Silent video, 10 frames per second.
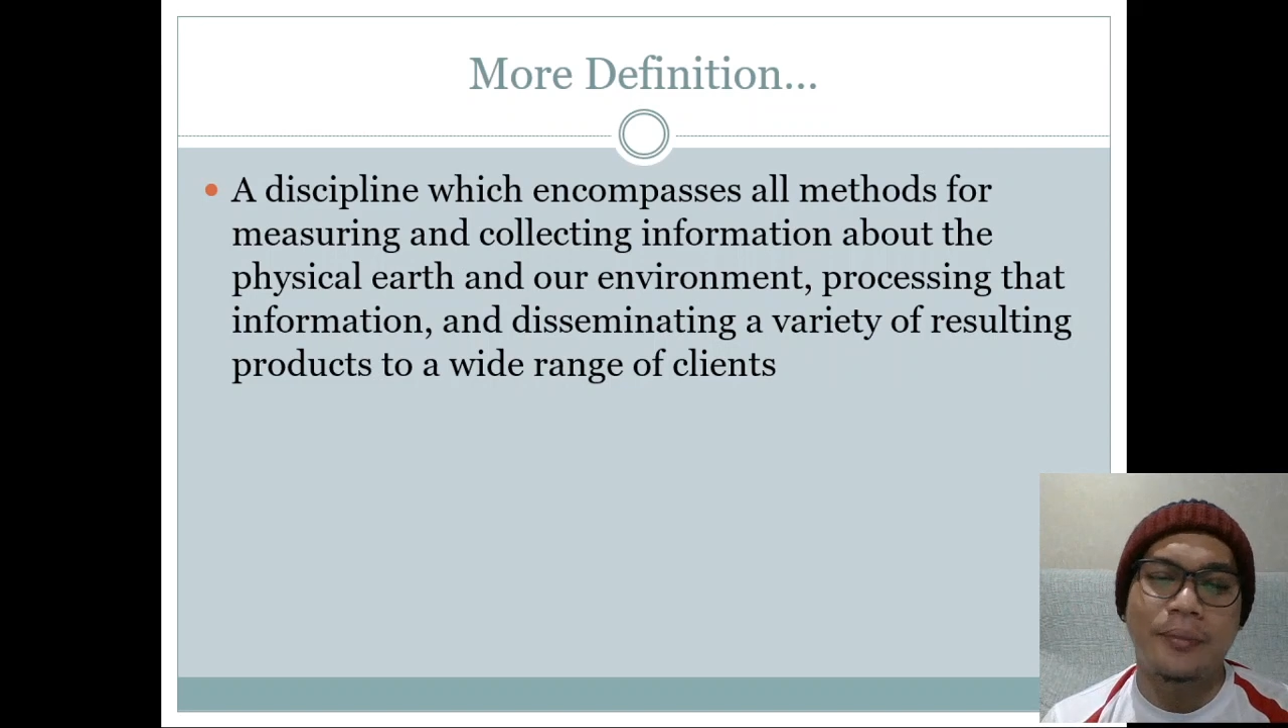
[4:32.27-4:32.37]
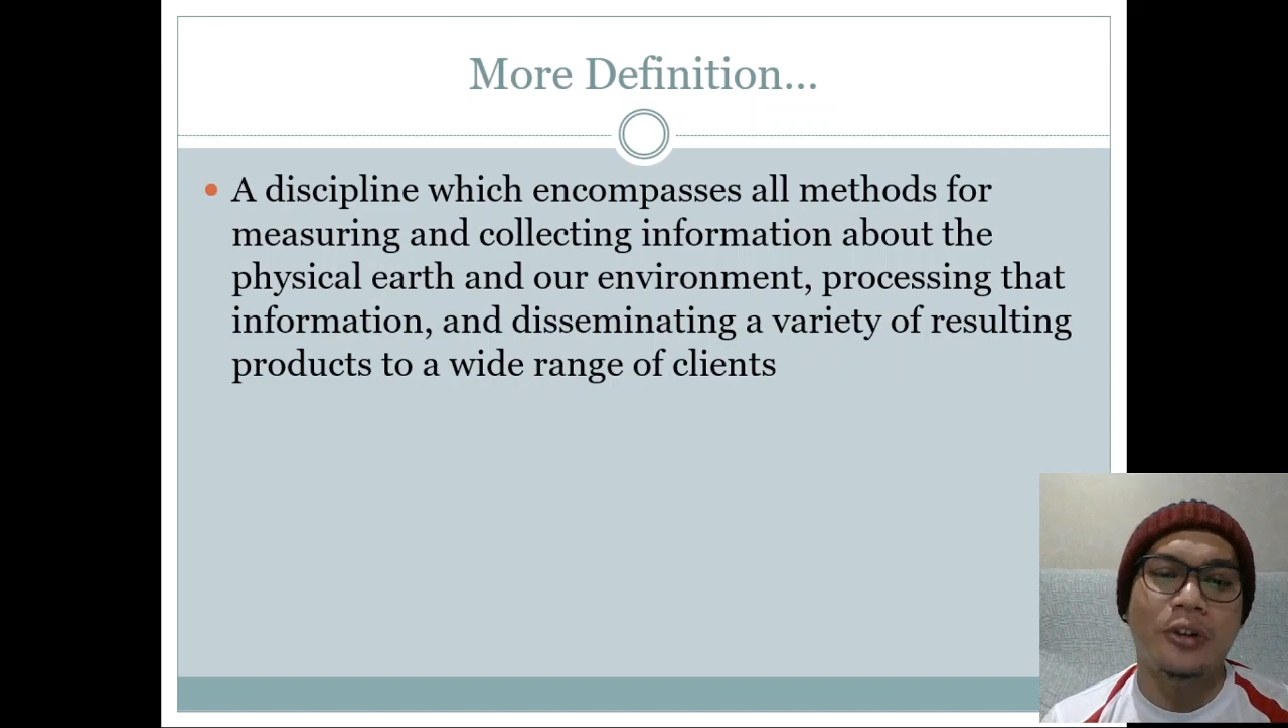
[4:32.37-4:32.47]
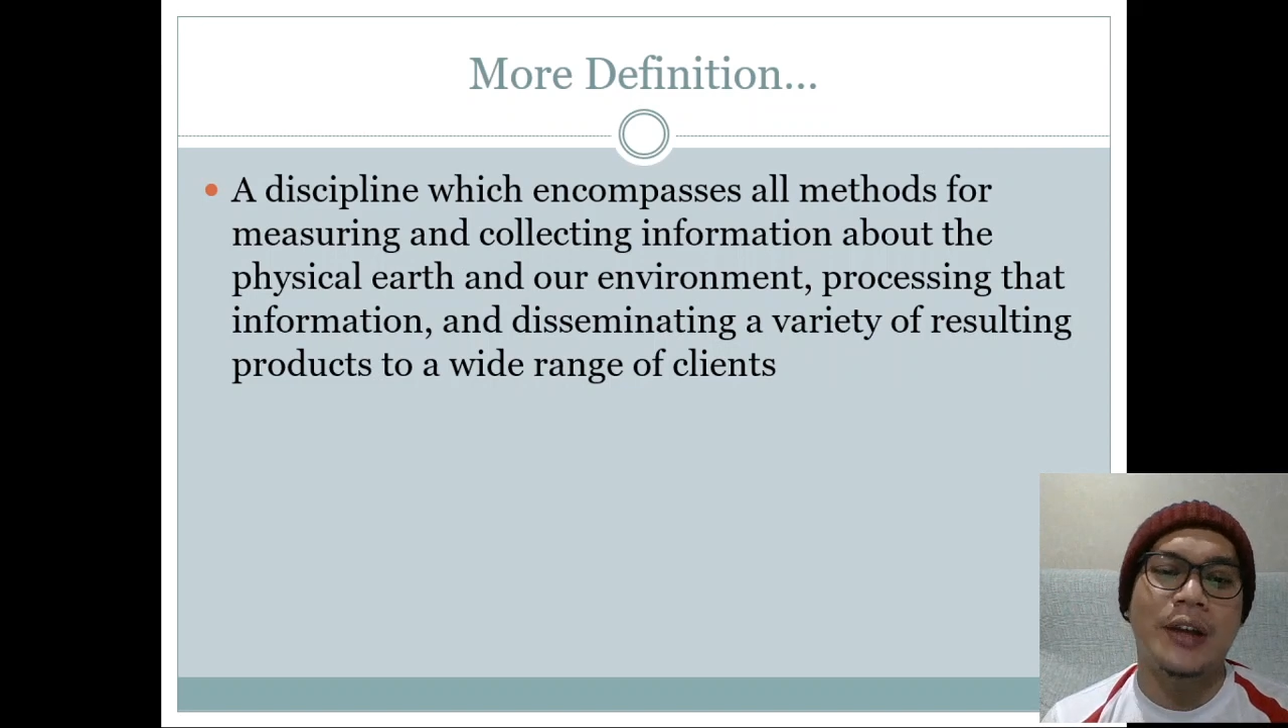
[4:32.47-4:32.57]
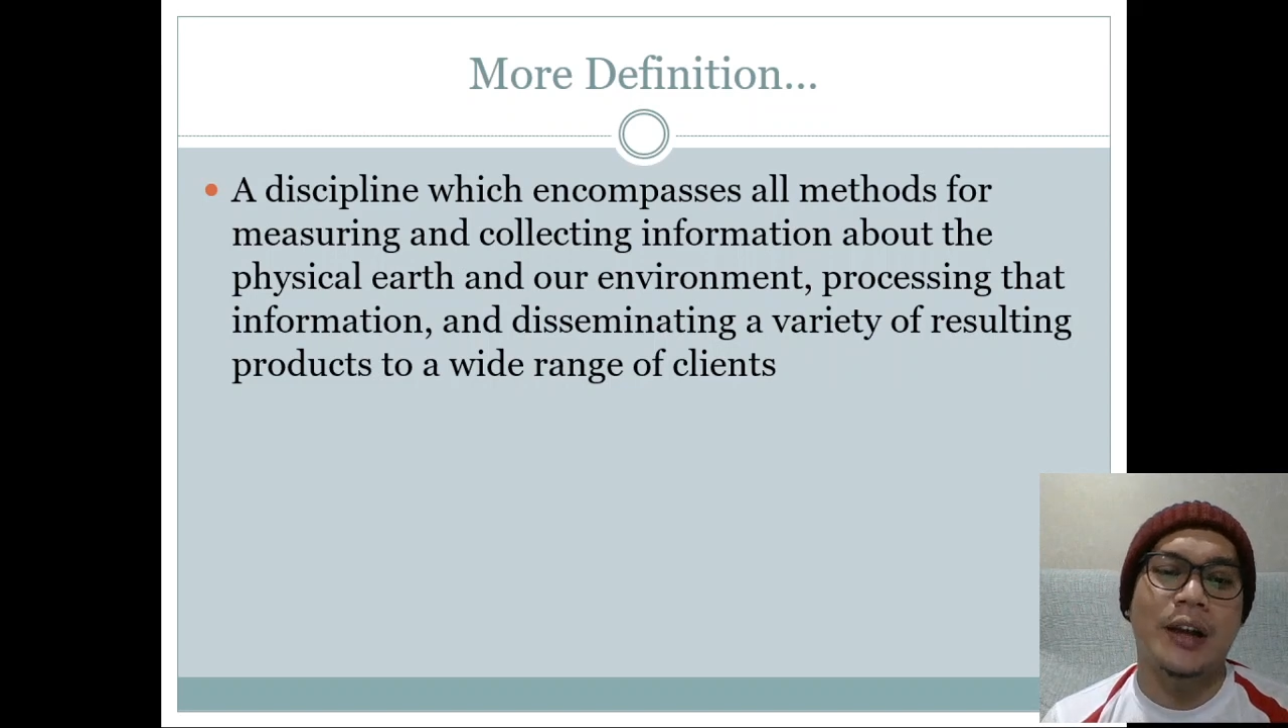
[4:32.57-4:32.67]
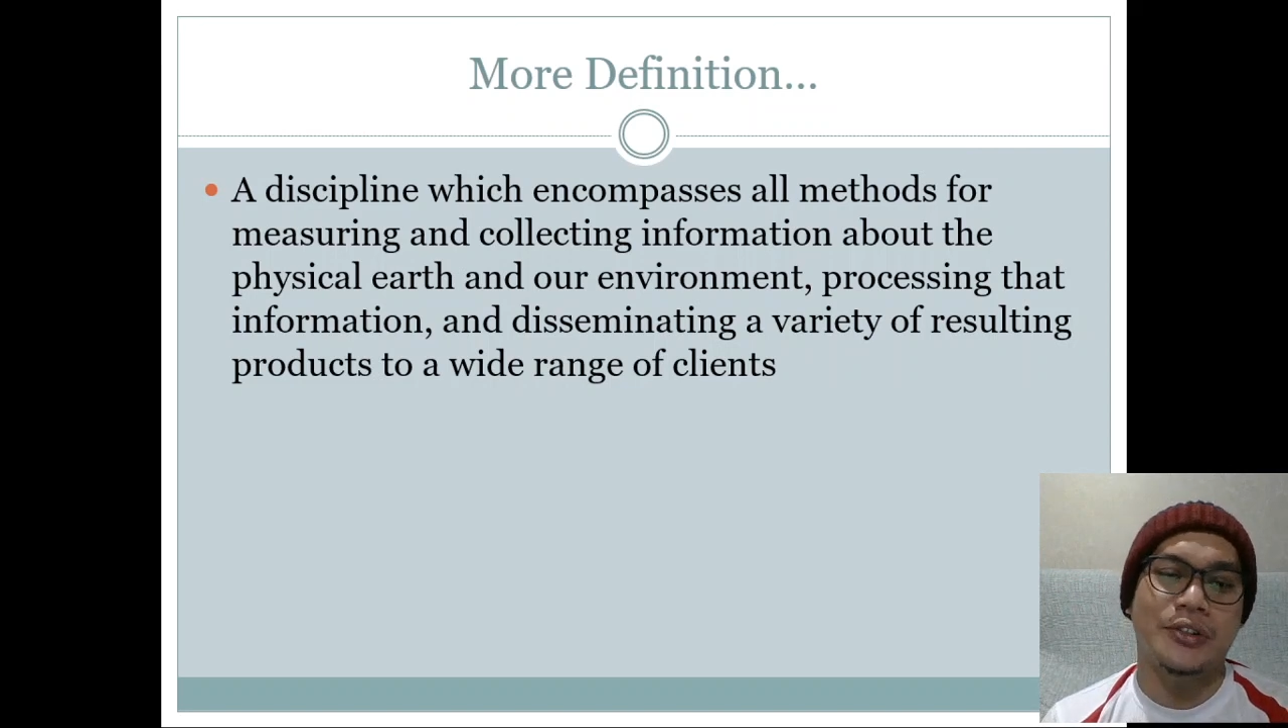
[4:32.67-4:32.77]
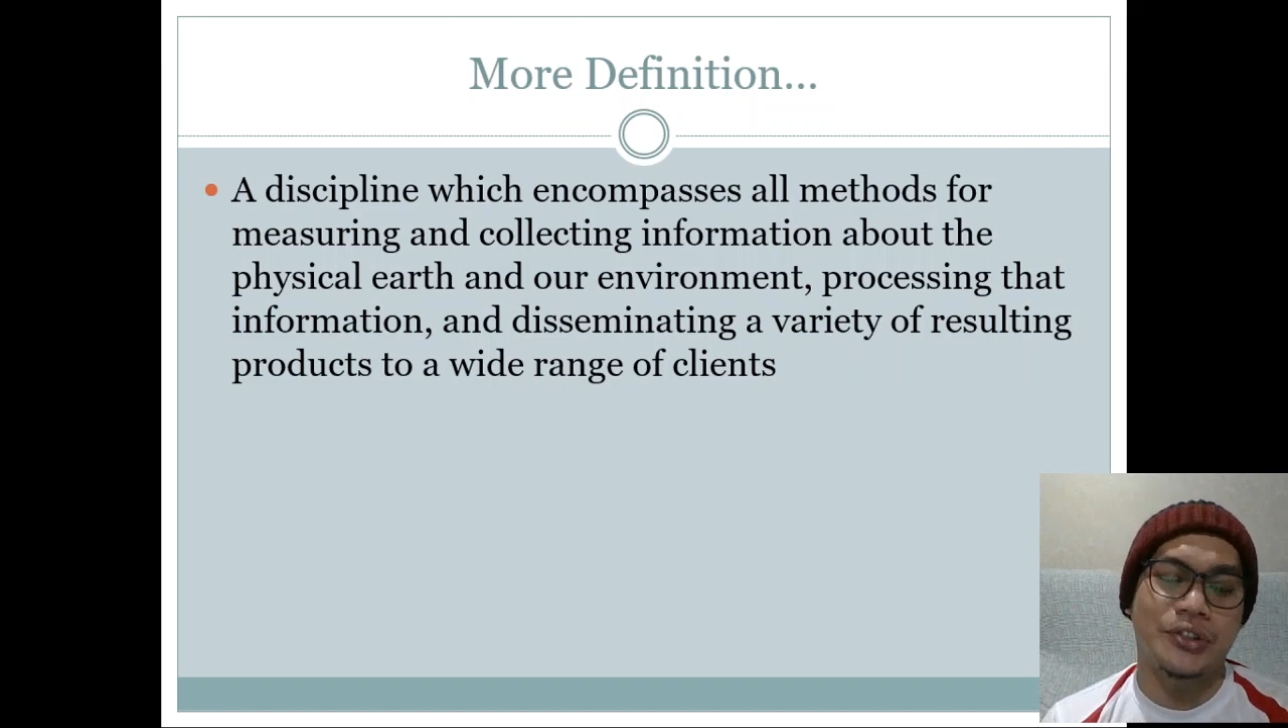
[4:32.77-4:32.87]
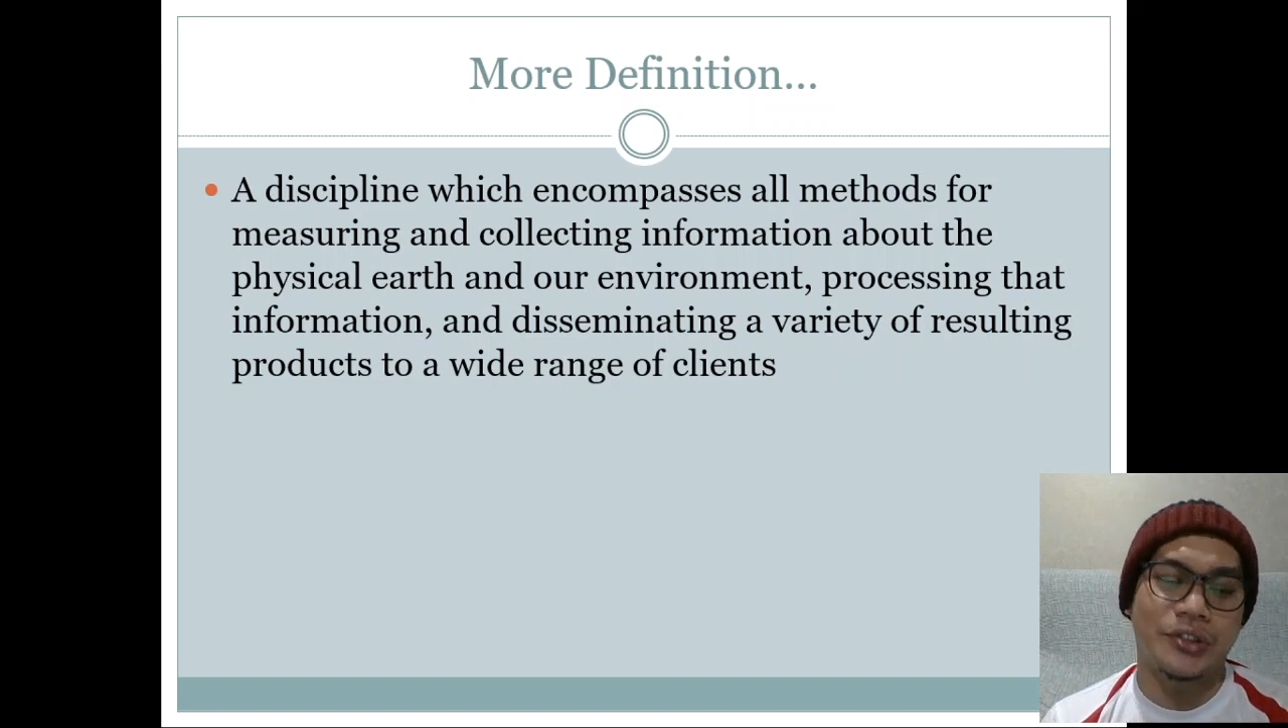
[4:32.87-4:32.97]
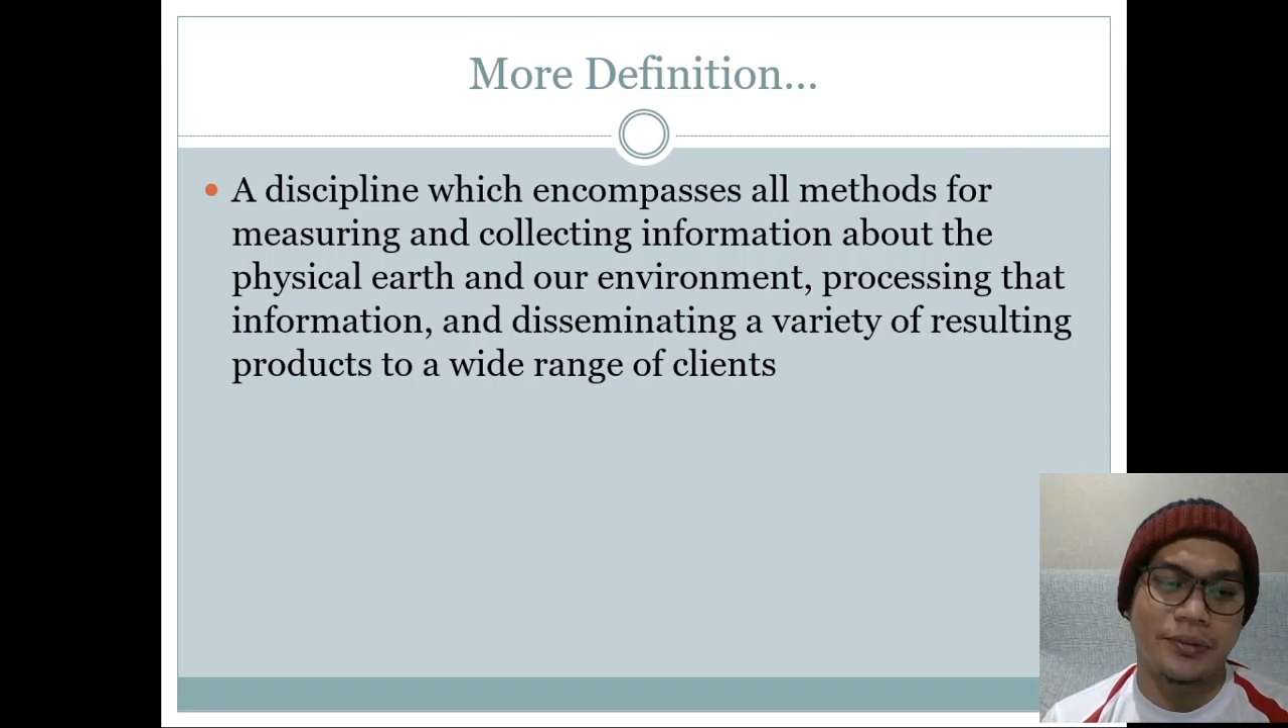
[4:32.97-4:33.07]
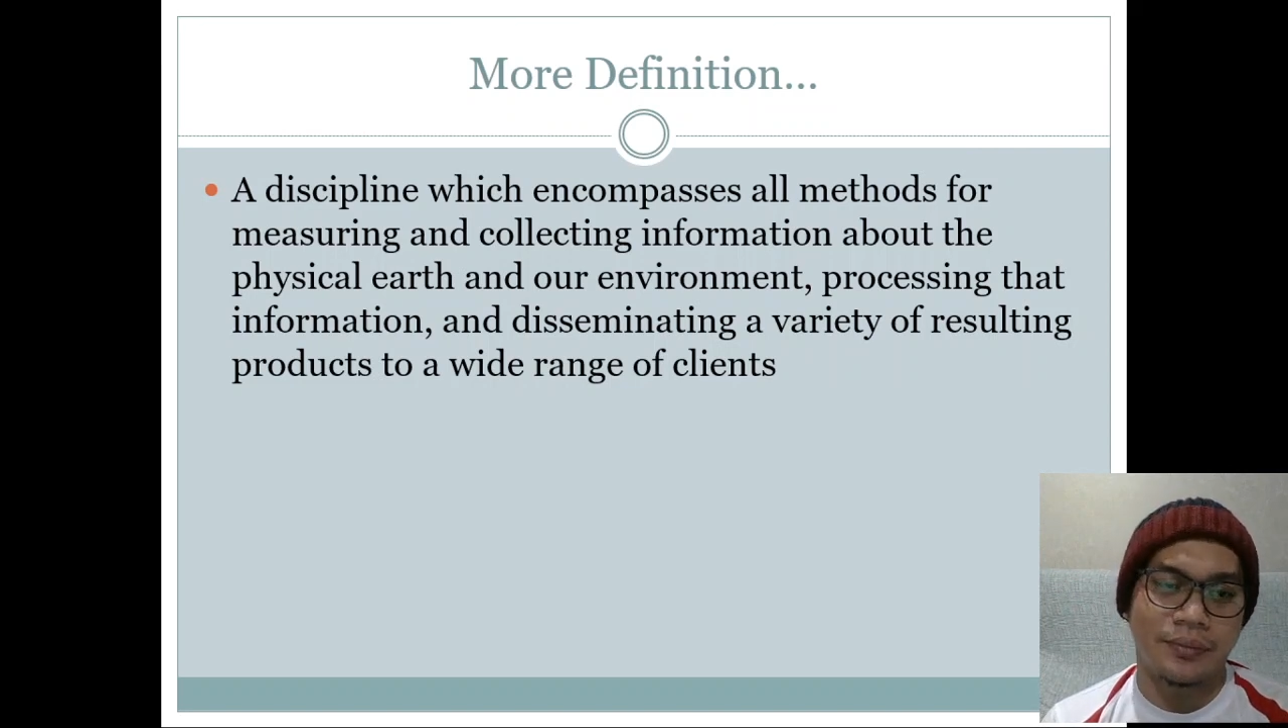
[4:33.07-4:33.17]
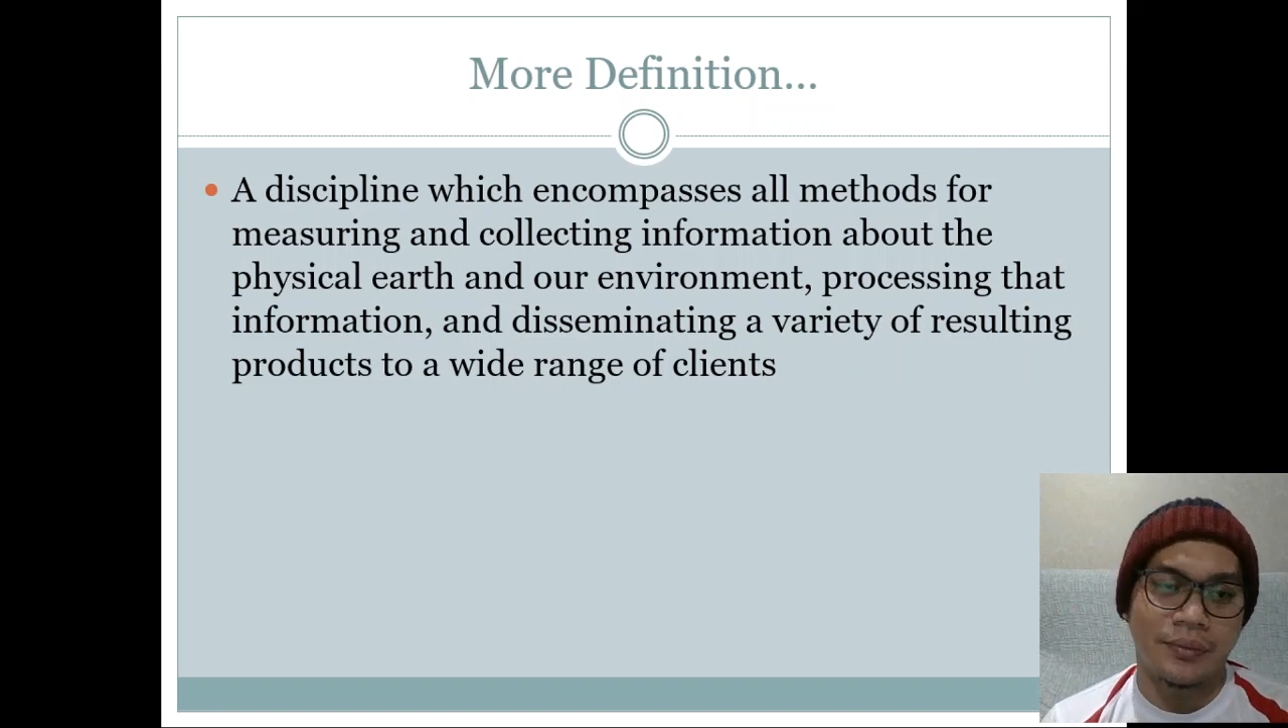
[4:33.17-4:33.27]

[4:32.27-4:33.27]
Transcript: products.